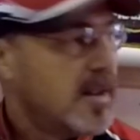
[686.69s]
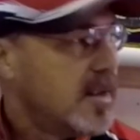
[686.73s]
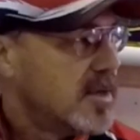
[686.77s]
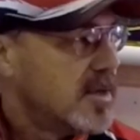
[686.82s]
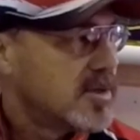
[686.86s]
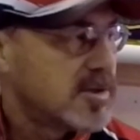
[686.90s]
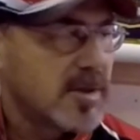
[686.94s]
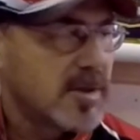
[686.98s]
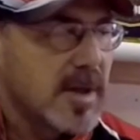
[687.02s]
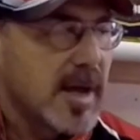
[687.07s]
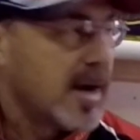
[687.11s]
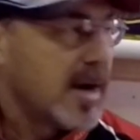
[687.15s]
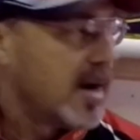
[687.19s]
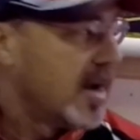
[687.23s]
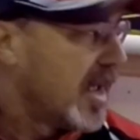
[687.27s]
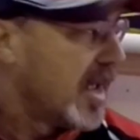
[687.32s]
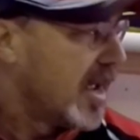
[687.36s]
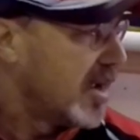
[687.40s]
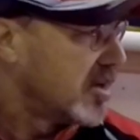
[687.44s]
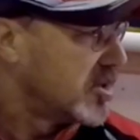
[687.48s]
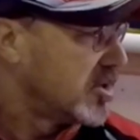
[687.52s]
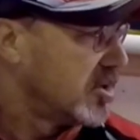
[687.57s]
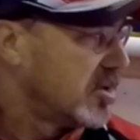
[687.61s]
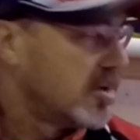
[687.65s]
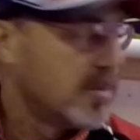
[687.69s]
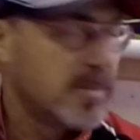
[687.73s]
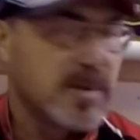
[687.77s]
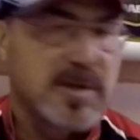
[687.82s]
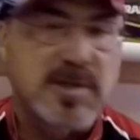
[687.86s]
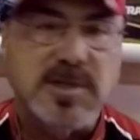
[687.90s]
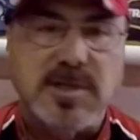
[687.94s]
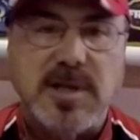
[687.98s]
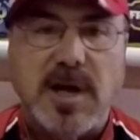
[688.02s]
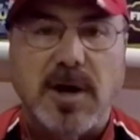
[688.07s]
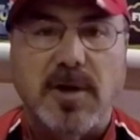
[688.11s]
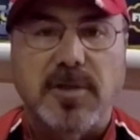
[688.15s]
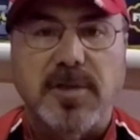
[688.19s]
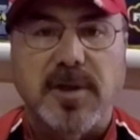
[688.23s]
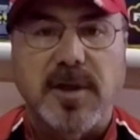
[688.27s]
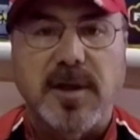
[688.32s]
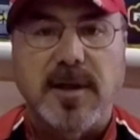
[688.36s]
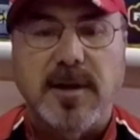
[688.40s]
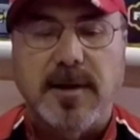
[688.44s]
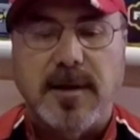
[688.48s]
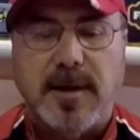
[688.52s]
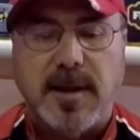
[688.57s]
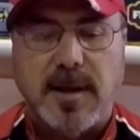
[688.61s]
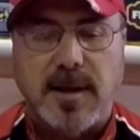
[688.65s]
So that allows you to be
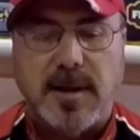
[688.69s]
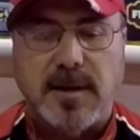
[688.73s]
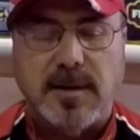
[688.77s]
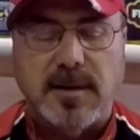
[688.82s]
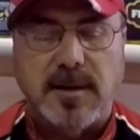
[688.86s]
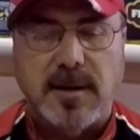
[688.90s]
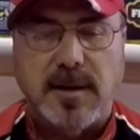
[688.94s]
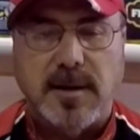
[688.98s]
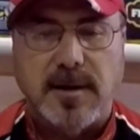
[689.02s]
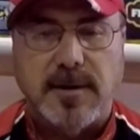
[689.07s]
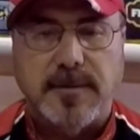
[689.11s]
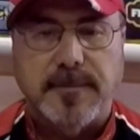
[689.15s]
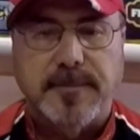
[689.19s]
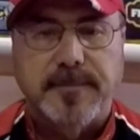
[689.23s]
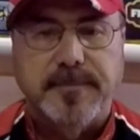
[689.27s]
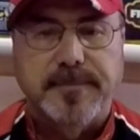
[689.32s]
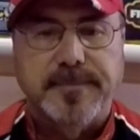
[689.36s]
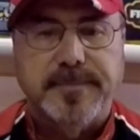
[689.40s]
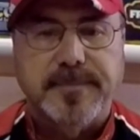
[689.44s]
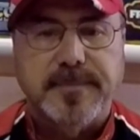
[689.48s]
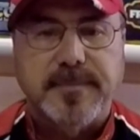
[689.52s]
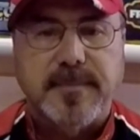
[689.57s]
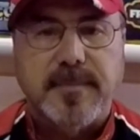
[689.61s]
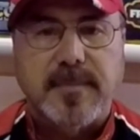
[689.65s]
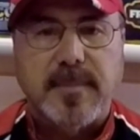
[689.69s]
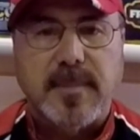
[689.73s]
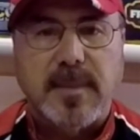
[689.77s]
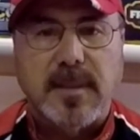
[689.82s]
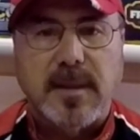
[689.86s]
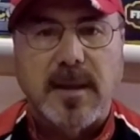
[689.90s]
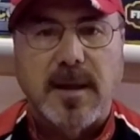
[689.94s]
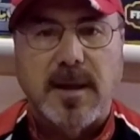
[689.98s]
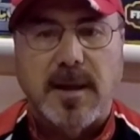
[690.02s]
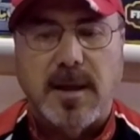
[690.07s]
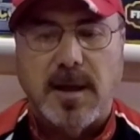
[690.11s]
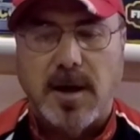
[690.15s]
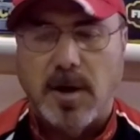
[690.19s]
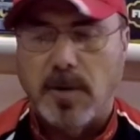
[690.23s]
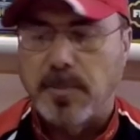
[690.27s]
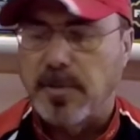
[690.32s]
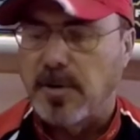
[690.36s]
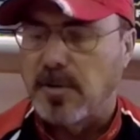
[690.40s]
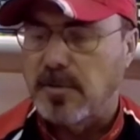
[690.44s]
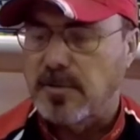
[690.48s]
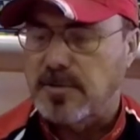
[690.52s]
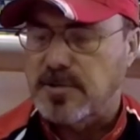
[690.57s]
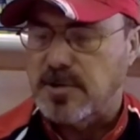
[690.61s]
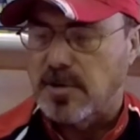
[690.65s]
stealthy and help
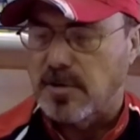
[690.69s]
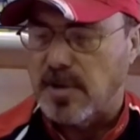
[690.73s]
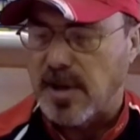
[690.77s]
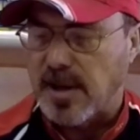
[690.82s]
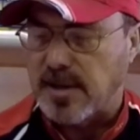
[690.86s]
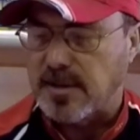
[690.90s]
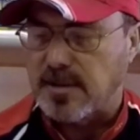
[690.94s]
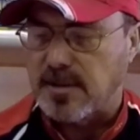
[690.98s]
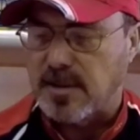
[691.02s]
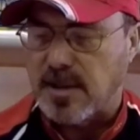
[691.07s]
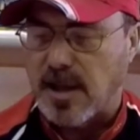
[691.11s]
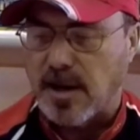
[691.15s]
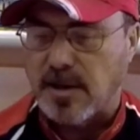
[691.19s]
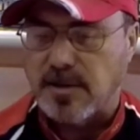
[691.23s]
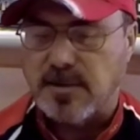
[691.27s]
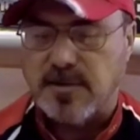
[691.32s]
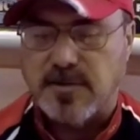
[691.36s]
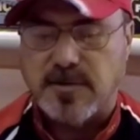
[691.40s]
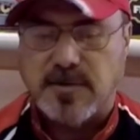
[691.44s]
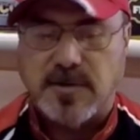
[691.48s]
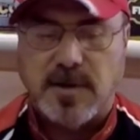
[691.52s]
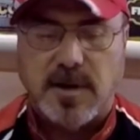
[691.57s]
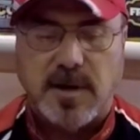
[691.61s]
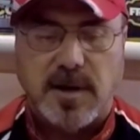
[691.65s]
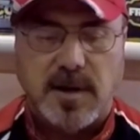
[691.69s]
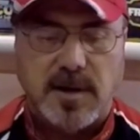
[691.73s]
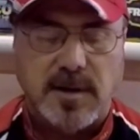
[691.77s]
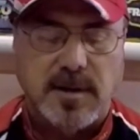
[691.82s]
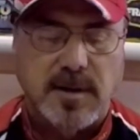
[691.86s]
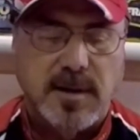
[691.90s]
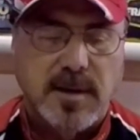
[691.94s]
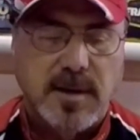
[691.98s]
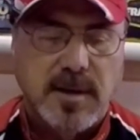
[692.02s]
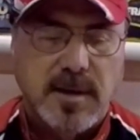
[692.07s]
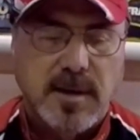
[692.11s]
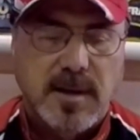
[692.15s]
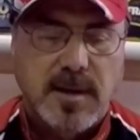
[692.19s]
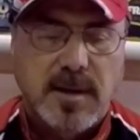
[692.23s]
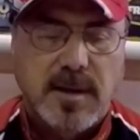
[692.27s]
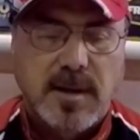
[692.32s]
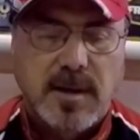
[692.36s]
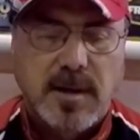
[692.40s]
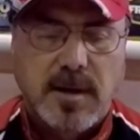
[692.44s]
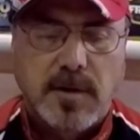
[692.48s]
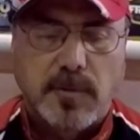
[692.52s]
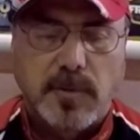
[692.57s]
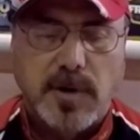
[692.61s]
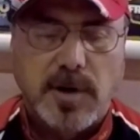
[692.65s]
you. So that's
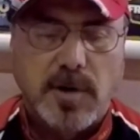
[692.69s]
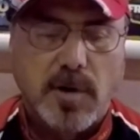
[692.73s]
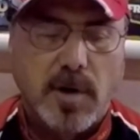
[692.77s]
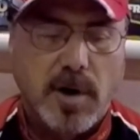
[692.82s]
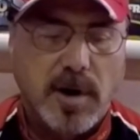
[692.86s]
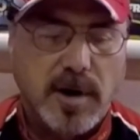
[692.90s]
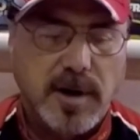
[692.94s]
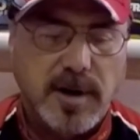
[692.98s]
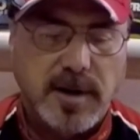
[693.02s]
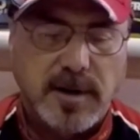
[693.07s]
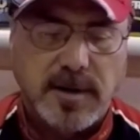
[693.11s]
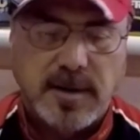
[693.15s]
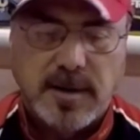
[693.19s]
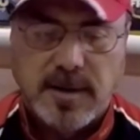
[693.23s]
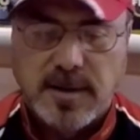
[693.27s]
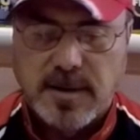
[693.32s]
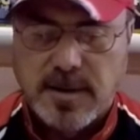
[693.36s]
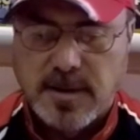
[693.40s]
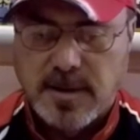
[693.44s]
regarding